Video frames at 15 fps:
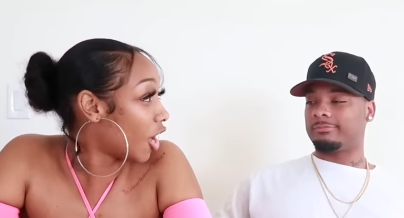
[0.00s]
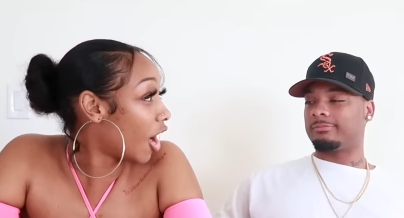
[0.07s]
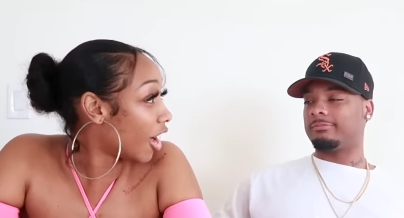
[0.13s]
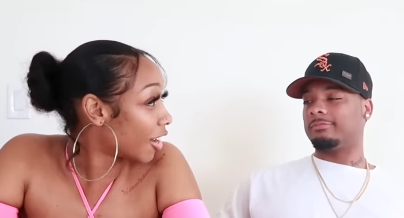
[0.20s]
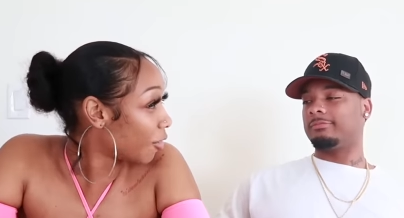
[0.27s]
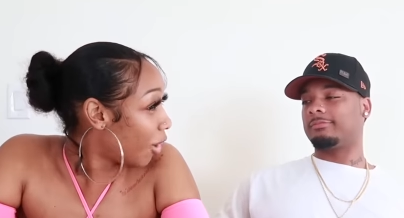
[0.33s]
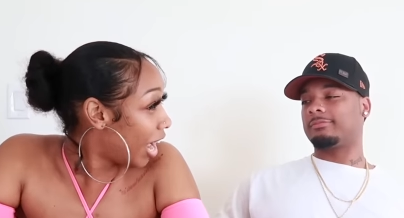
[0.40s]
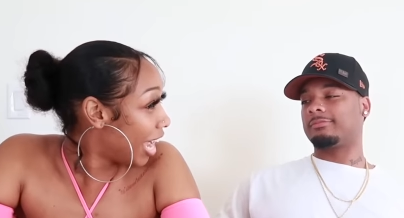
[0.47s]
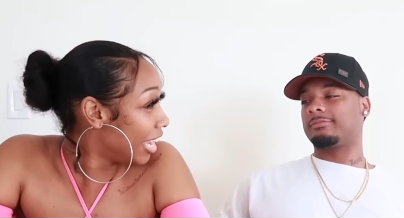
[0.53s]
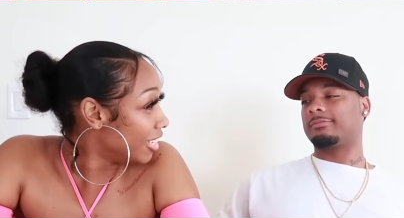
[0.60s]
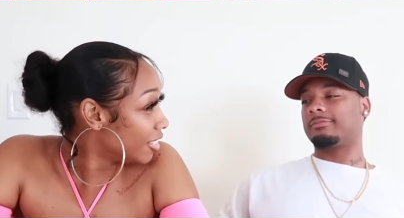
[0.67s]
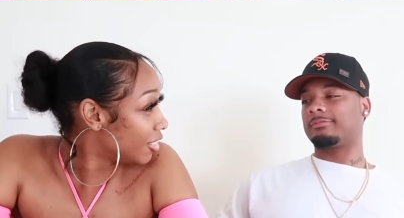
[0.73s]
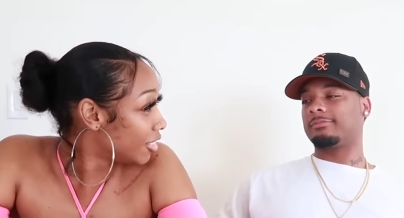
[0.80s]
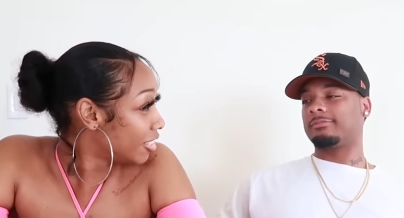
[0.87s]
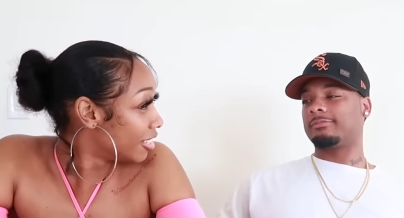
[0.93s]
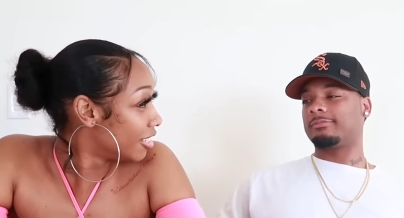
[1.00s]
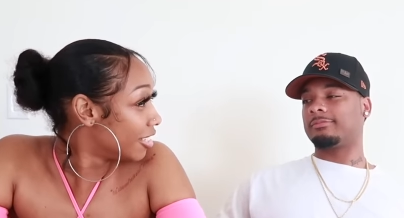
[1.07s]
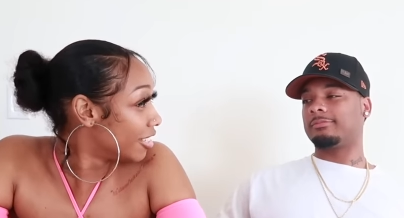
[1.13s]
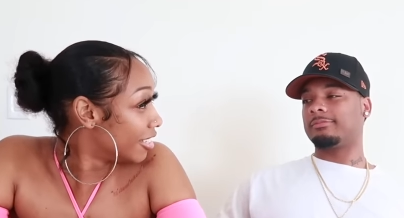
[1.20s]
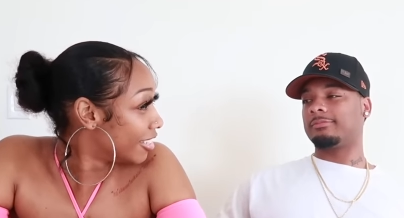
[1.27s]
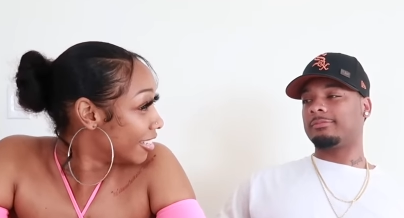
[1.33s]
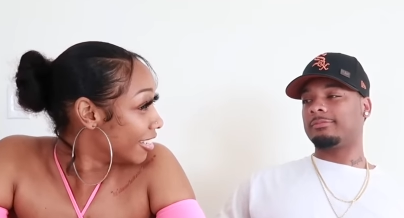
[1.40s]
Speaker 1: talk wise,
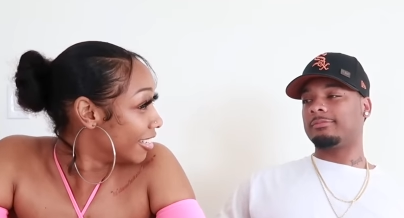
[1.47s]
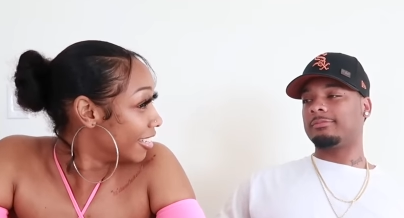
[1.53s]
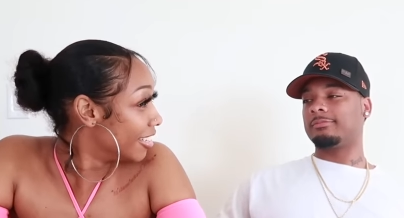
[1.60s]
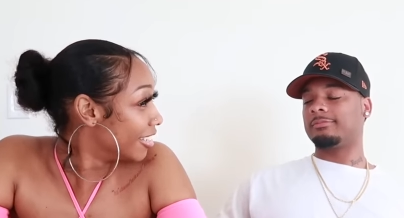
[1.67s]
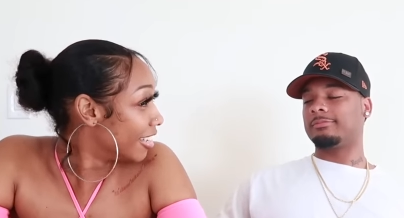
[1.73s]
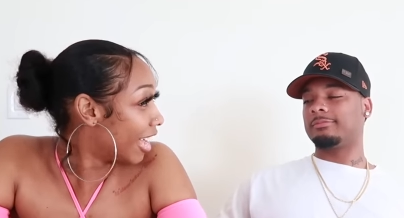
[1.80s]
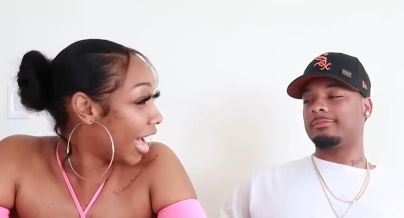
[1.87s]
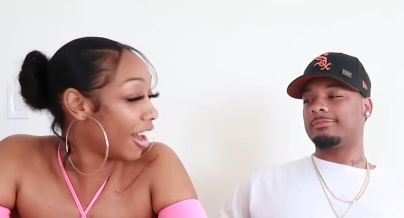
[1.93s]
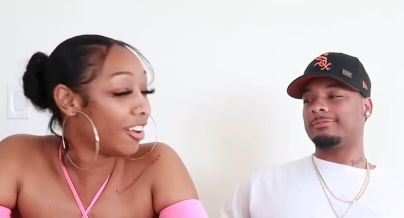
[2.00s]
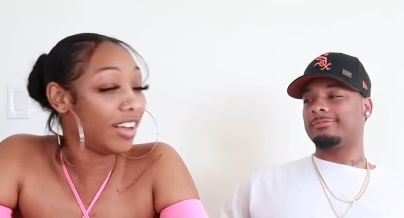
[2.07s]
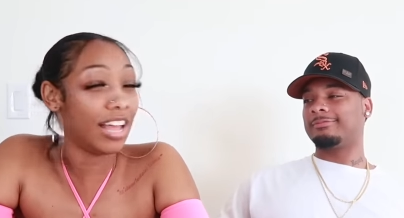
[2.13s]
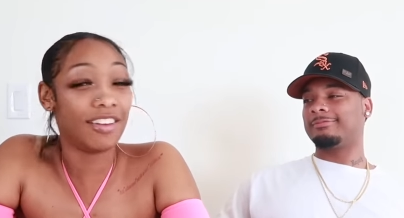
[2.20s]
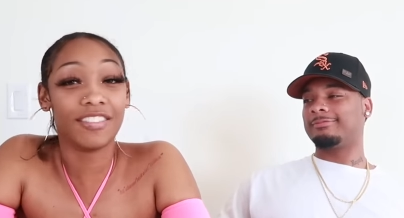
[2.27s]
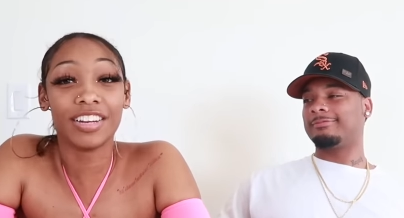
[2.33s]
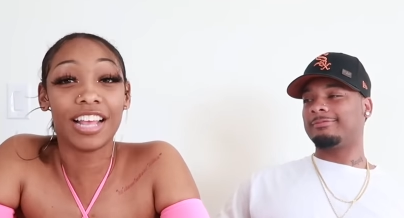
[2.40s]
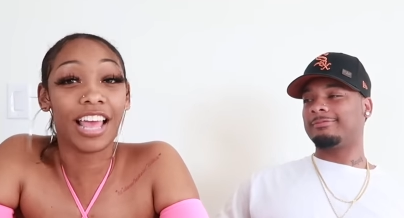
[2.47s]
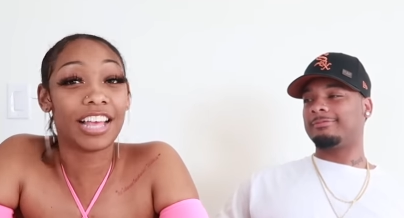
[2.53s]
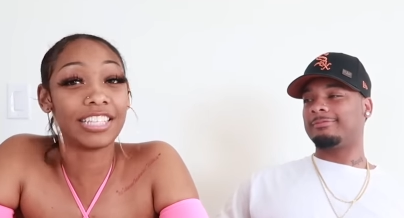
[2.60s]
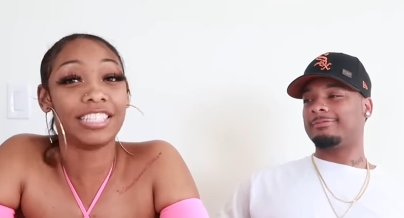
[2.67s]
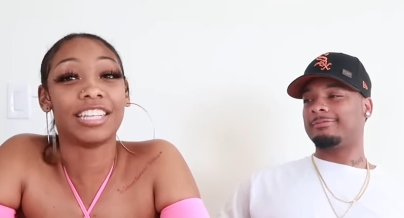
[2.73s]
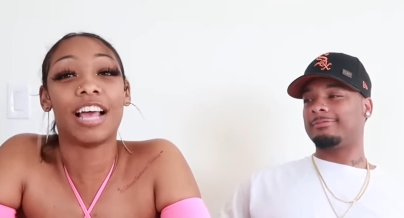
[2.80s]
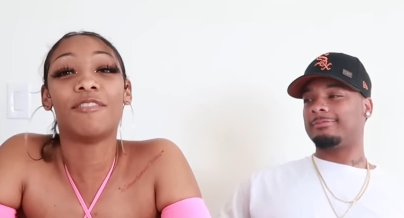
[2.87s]
I don't have any
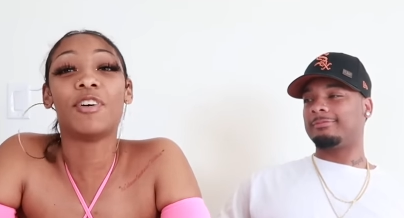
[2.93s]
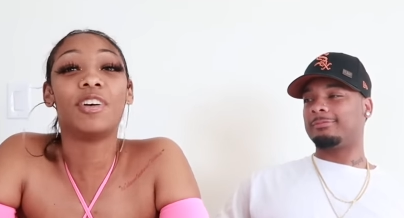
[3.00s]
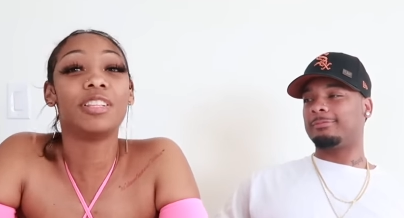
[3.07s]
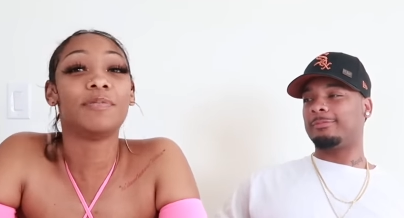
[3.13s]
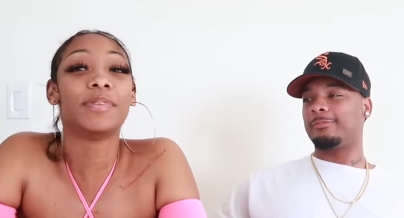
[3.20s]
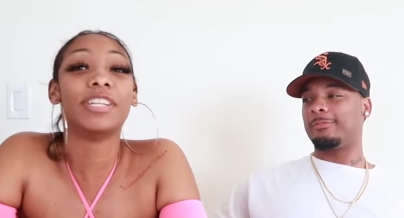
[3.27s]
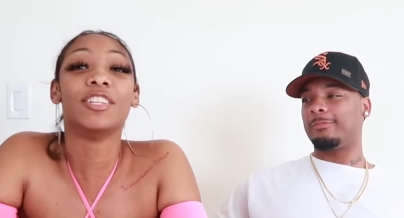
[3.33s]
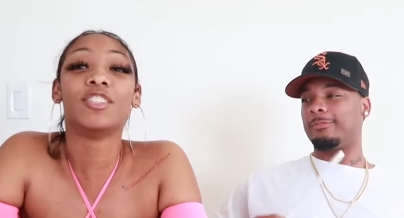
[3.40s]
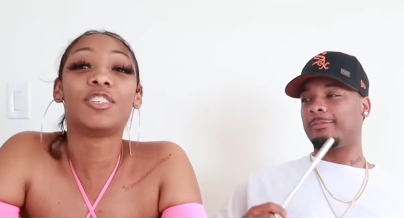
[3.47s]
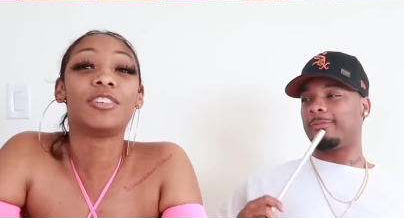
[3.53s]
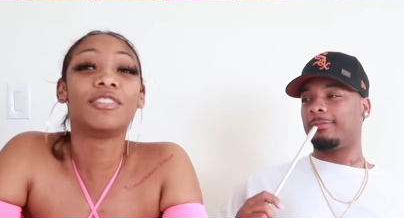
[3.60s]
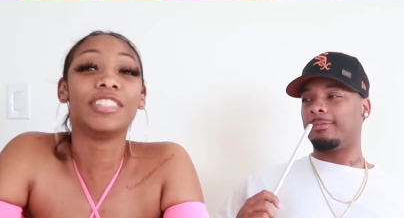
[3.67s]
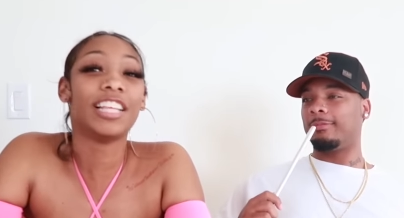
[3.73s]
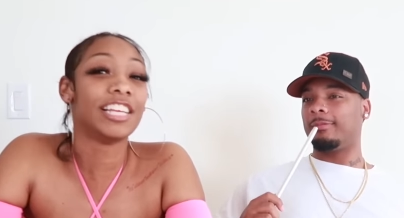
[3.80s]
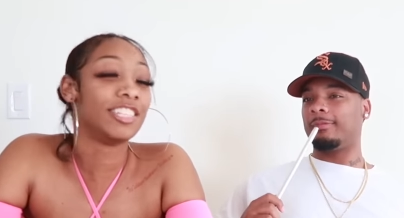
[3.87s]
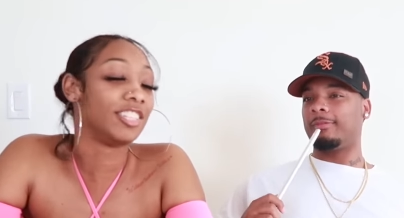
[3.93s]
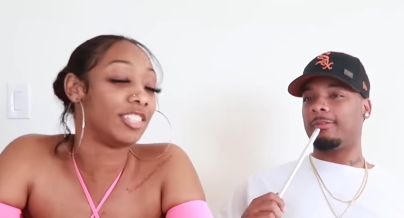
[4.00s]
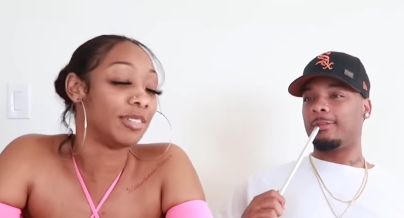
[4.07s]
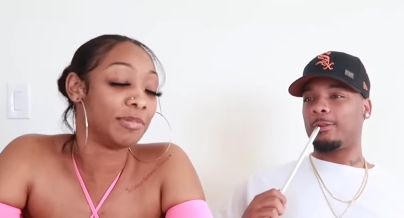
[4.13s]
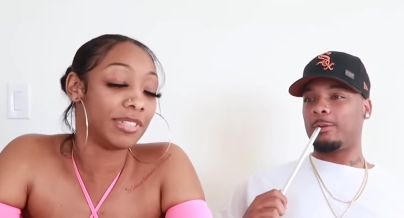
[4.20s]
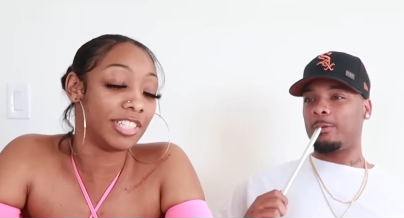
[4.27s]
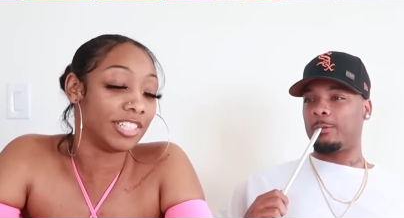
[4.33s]
exes. I've only been in two
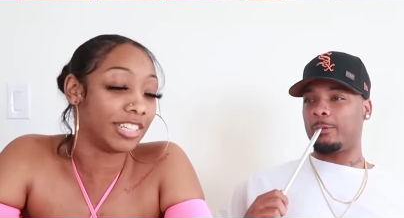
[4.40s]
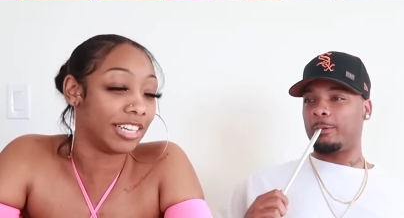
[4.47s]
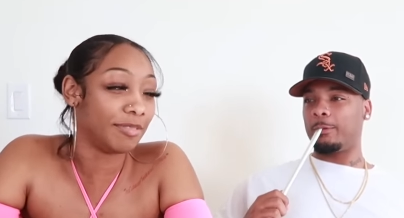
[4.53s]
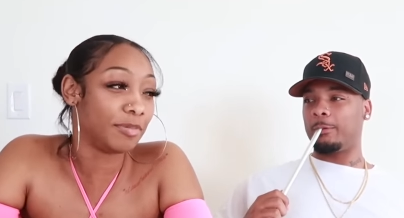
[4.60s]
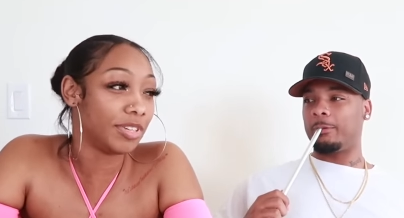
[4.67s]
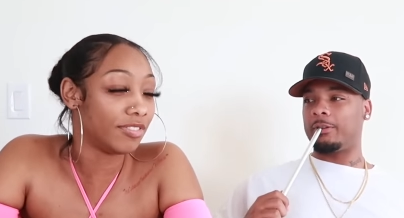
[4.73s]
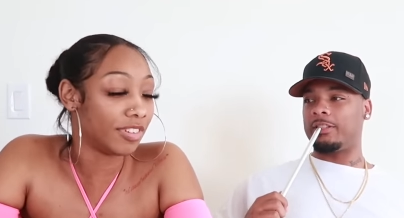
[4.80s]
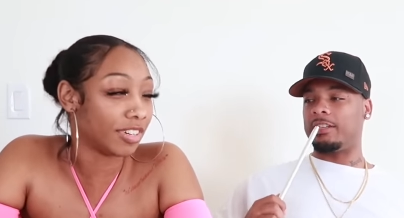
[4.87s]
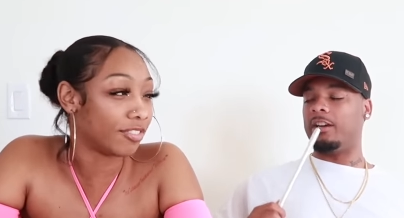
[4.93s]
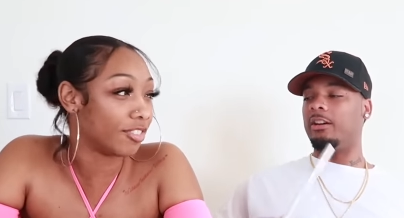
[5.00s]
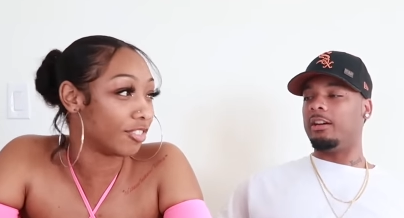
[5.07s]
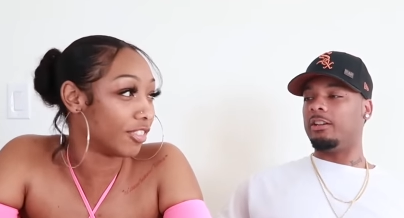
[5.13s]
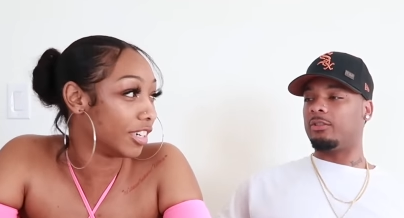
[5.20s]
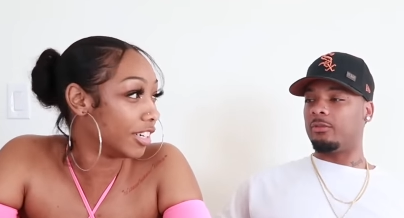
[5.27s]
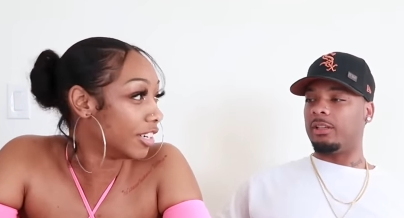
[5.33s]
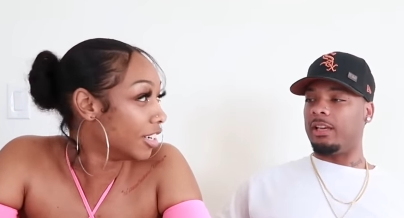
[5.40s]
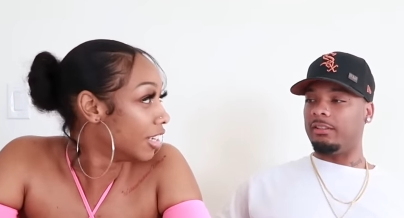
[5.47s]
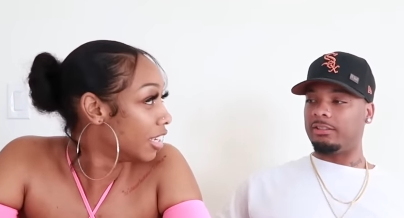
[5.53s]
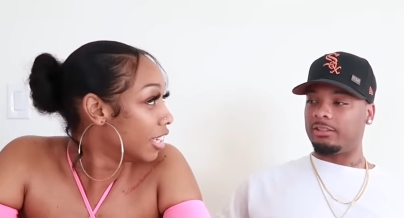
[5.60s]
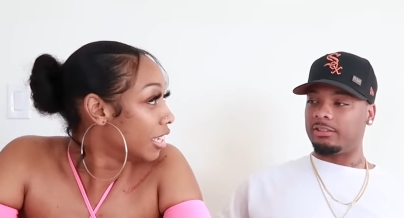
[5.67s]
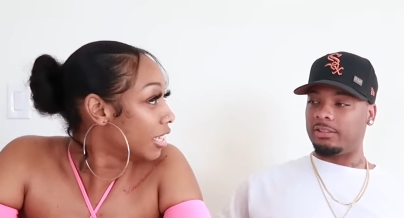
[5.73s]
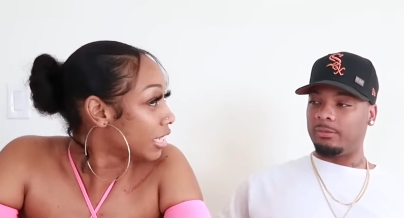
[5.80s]
relationships, DJ. Be serious
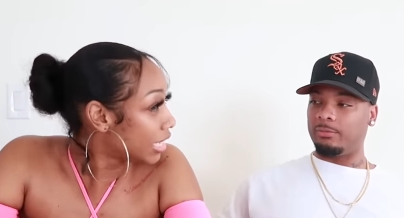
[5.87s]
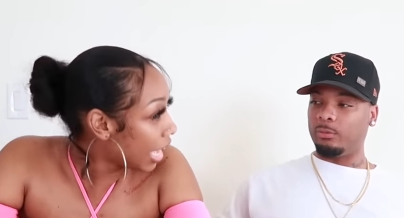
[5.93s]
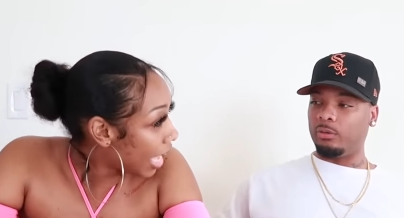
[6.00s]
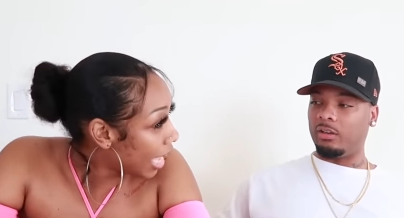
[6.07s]
relationships?